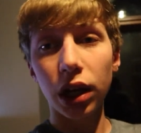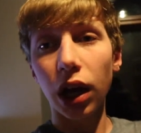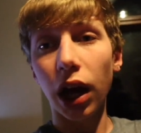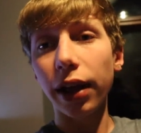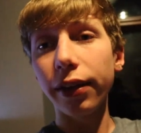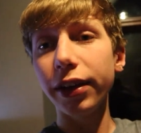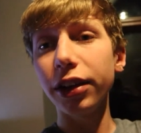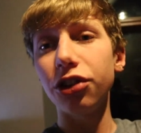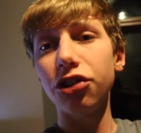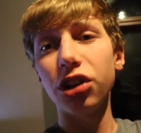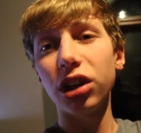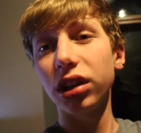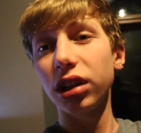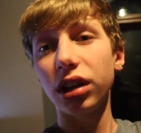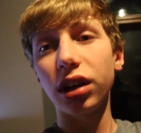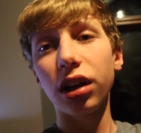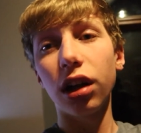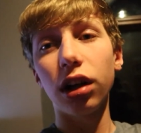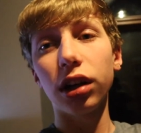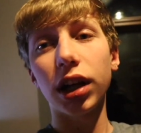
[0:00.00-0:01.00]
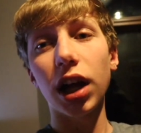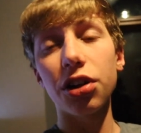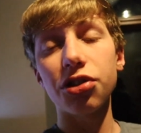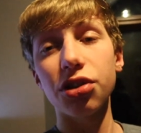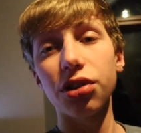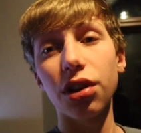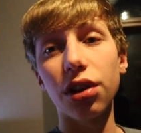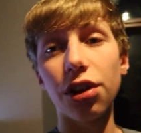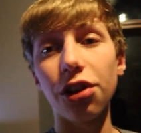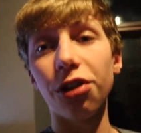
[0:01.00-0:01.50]
I like jigging and all,
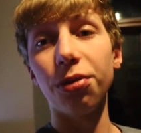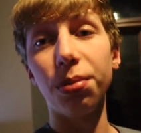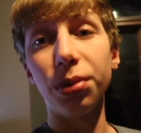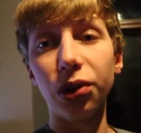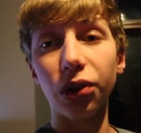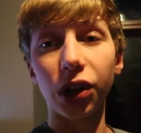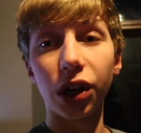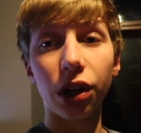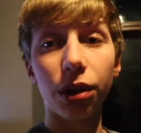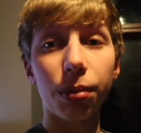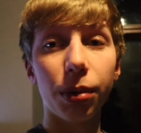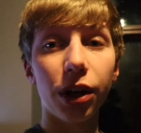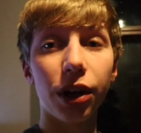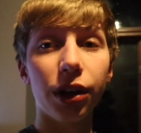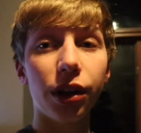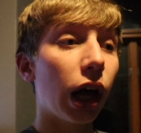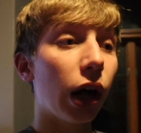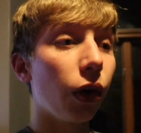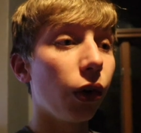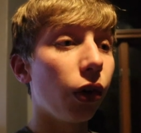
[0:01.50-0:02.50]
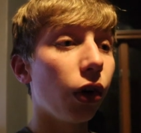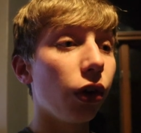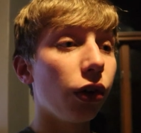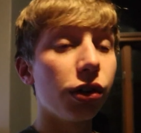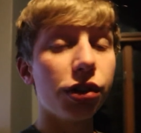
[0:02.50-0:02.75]
catching the little bluegill, but I don't know,